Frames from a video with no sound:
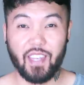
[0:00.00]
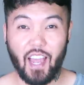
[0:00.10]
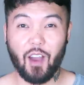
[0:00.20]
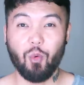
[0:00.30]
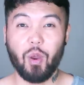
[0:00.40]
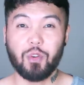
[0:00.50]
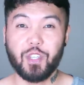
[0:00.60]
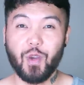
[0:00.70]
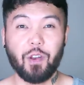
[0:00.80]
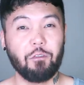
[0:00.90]
Now, where
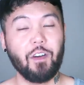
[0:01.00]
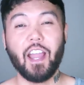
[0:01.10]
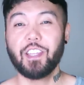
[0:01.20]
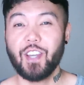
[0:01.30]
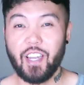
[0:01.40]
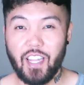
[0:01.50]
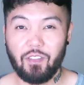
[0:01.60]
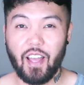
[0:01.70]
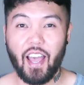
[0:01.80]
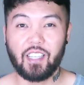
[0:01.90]
would you go to find God, Neville